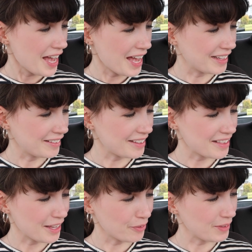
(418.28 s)
and
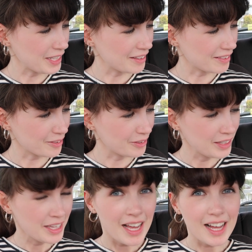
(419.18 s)
he's left me a little
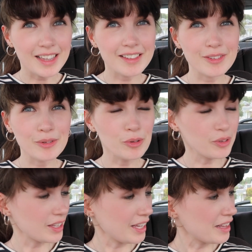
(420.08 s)

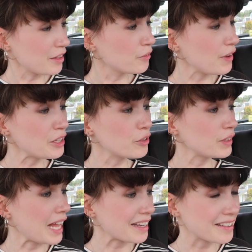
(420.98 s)
note that in an event of
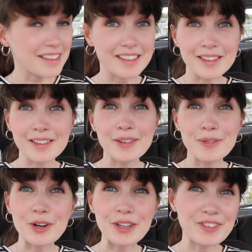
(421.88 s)
an accident,
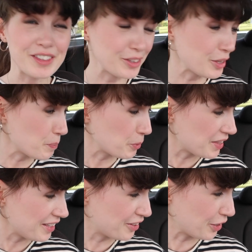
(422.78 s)
what I have to do, the
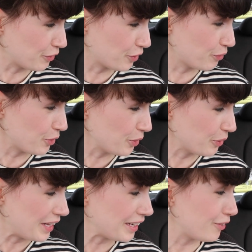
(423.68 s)
procedure I have to
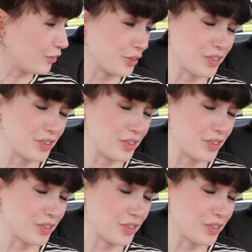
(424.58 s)
follow, and if you're